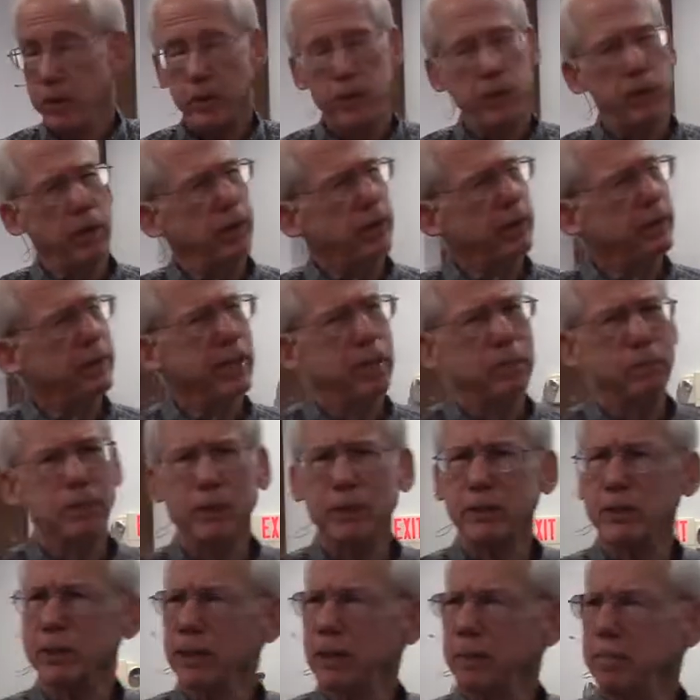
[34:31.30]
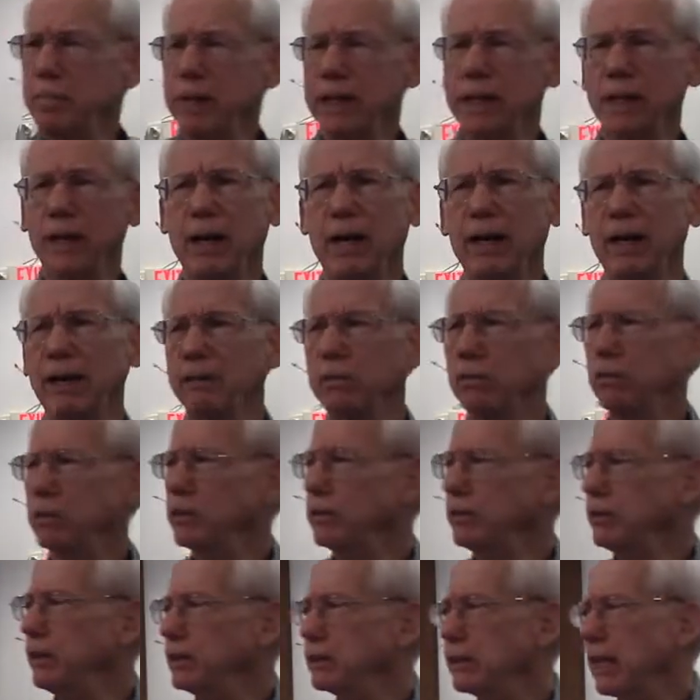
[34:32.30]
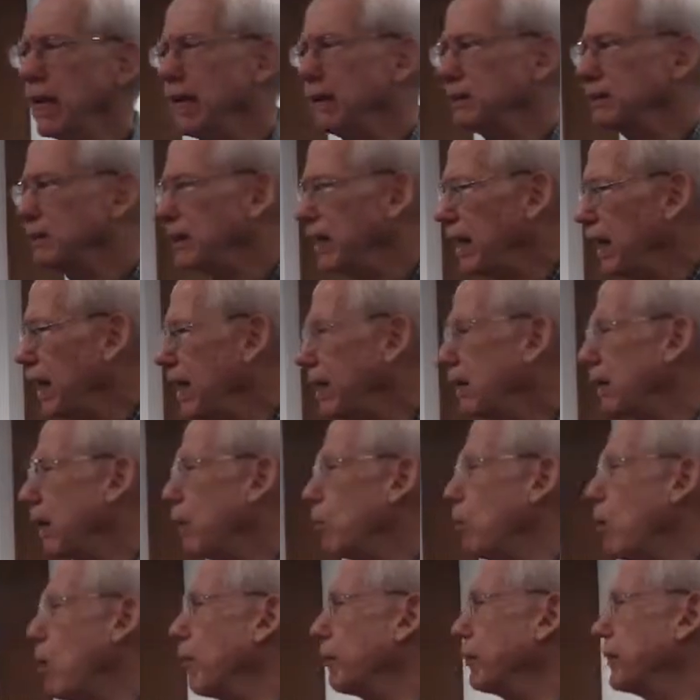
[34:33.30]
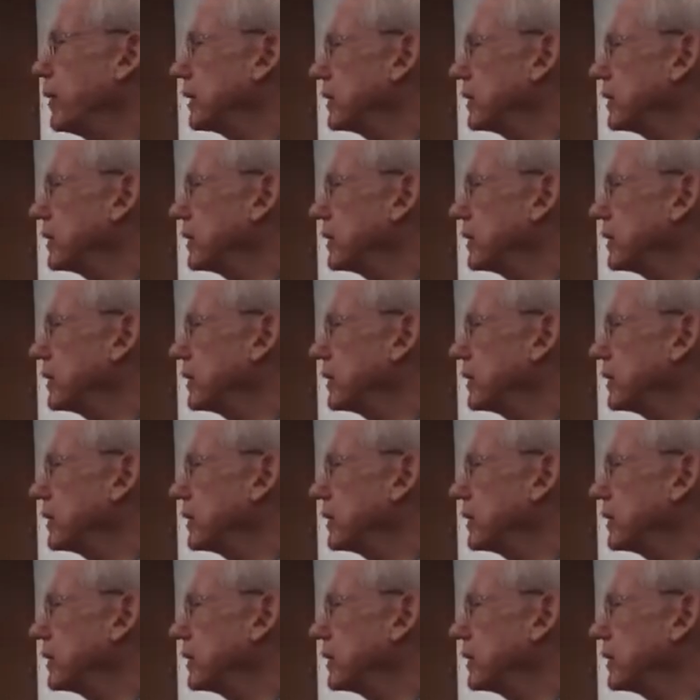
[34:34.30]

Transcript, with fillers: you know, the temptation to say, man, I, this has to end. I want